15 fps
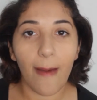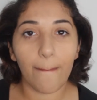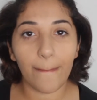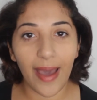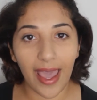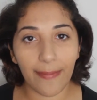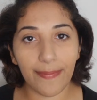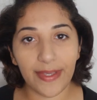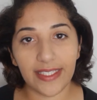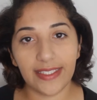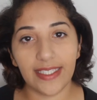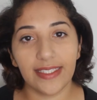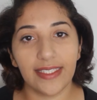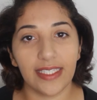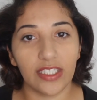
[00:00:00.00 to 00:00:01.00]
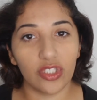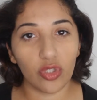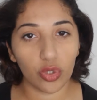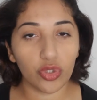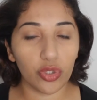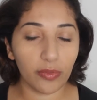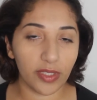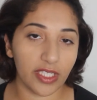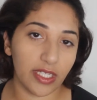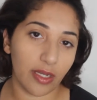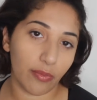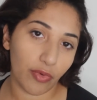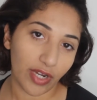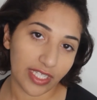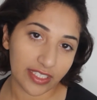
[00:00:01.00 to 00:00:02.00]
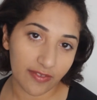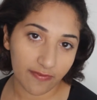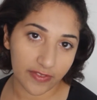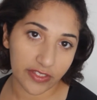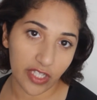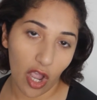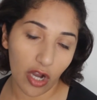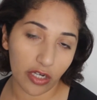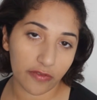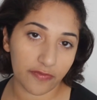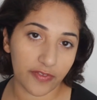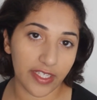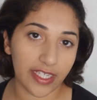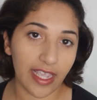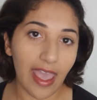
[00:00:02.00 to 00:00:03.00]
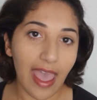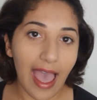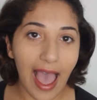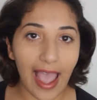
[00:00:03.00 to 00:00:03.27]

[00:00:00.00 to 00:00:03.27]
My business is social media branding photography.